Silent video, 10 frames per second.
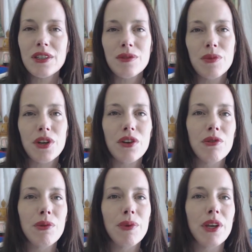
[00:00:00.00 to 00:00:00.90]
since
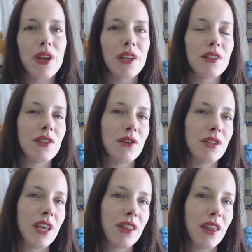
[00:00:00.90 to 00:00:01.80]
Mercury will be going into your
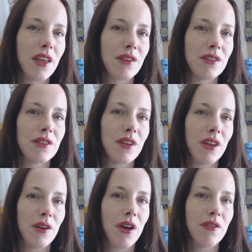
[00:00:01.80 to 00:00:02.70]
10th house
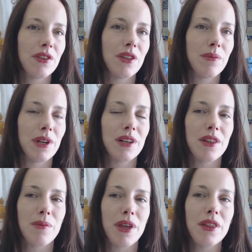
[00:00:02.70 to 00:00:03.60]
after the middle of
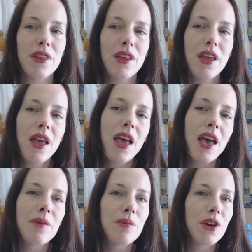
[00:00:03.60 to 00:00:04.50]
the month.
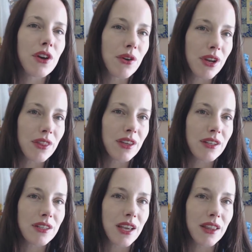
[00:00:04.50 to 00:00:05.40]
And Mercury in the
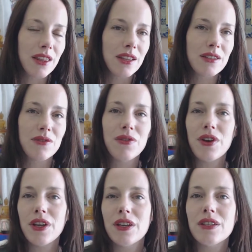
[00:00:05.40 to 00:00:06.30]
10th, it's a
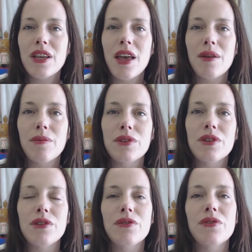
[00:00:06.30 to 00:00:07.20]
very good time
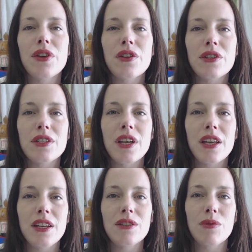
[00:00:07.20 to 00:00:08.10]
to further
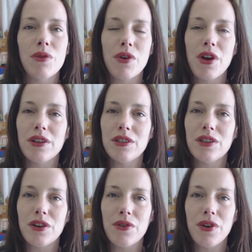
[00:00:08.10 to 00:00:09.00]
studies with regards
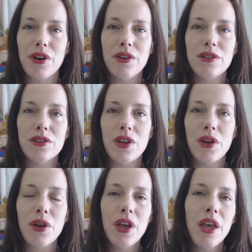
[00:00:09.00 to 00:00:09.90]
to careers.
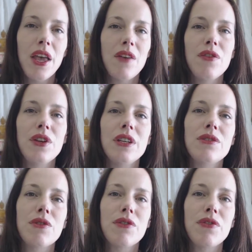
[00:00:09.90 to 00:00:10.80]
So if you need
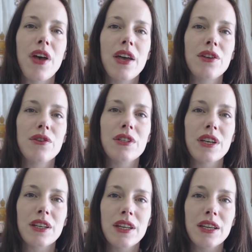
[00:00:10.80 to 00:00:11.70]
to refine your
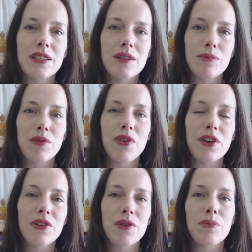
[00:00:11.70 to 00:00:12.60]
techniques and
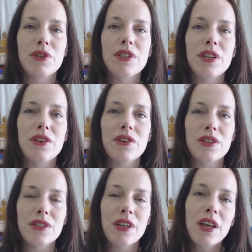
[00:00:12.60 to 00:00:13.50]
professional
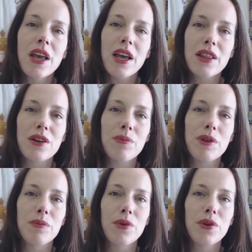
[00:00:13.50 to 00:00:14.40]
procedures a little
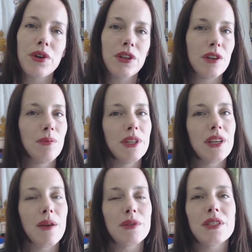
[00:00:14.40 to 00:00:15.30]
bit more, it could be
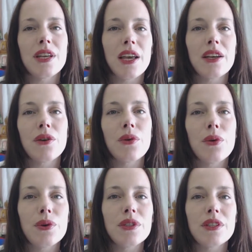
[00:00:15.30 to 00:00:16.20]
time to take a
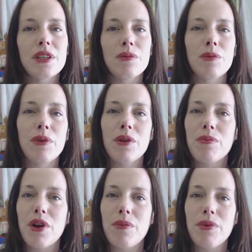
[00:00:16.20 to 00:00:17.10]
course that would be
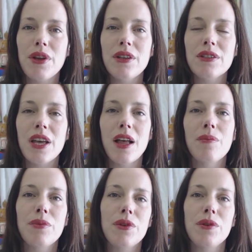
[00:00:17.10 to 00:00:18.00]
appropriate to
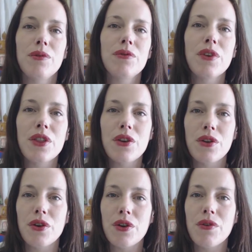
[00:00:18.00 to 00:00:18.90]
help you further
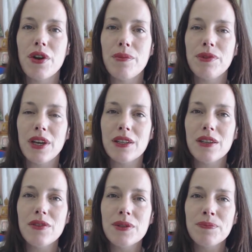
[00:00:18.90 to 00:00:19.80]
your career
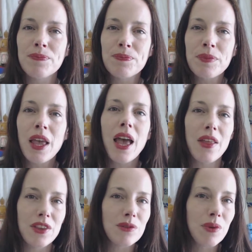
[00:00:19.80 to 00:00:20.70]
objectives.
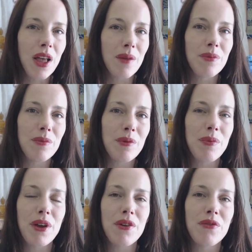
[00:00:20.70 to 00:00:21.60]
And this will help you
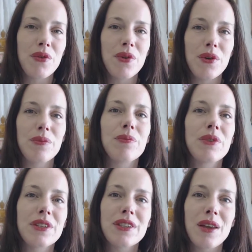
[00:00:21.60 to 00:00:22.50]
prepare for
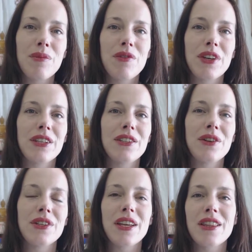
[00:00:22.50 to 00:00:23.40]
the Sun moving into
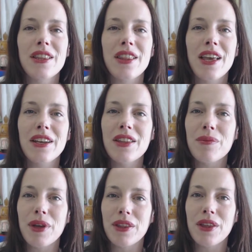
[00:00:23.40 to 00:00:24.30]
your 10th at the end of
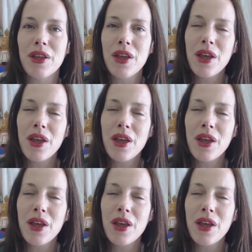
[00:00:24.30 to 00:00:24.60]
the month.